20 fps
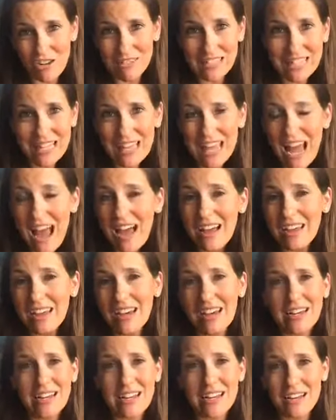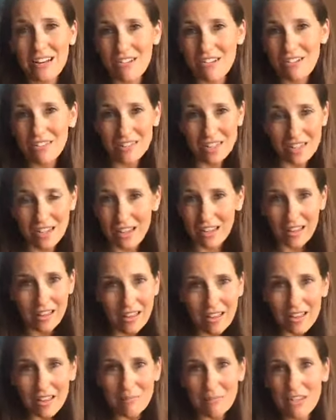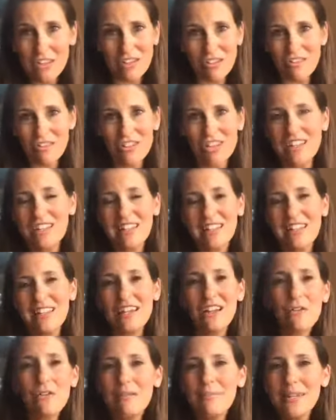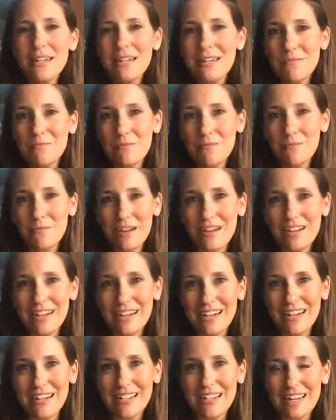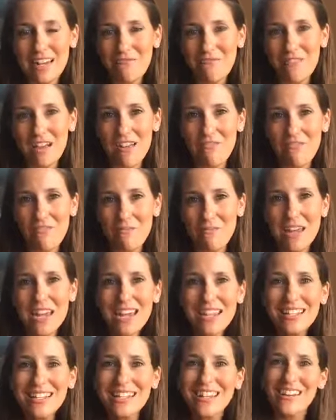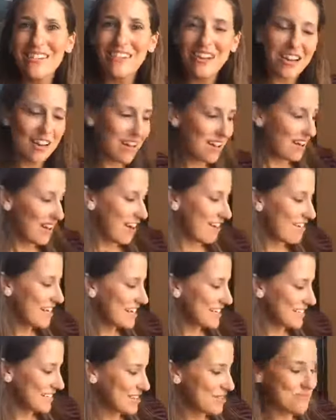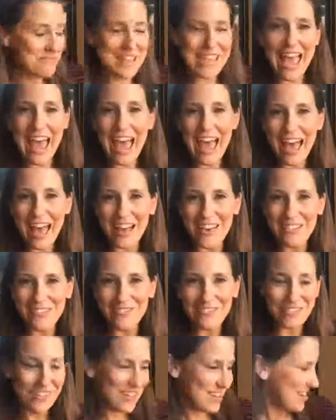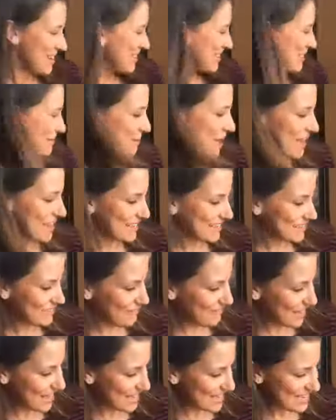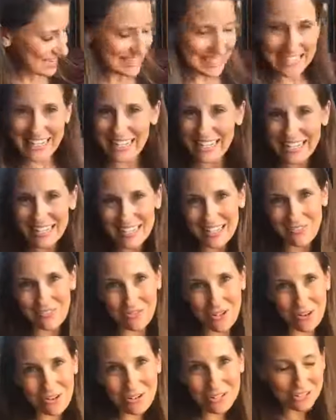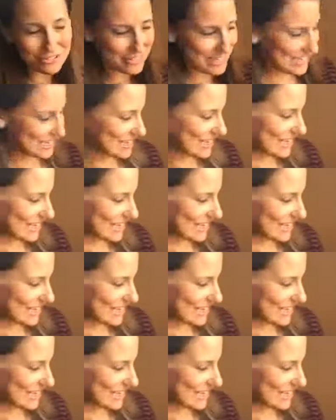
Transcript: celiac, and I needed her to make sure she cleaned the equipment and prepared it in a safe way for me. So, all right, so we have smiley face, so no gluten